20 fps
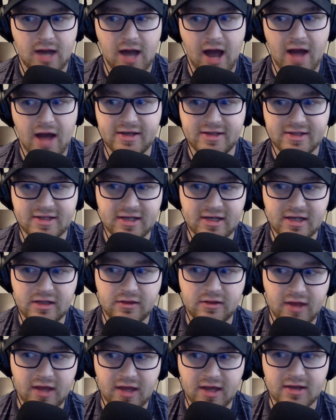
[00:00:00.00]
I
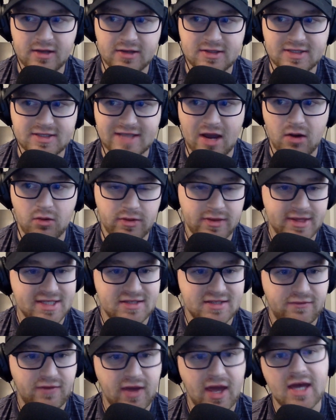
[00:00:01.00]
didn't think it soured
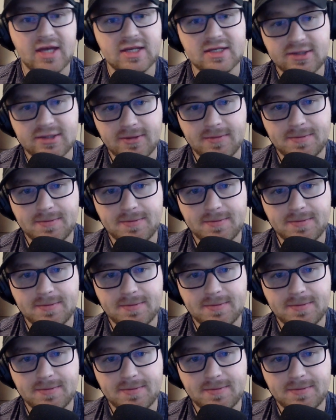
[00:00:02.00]
this fast.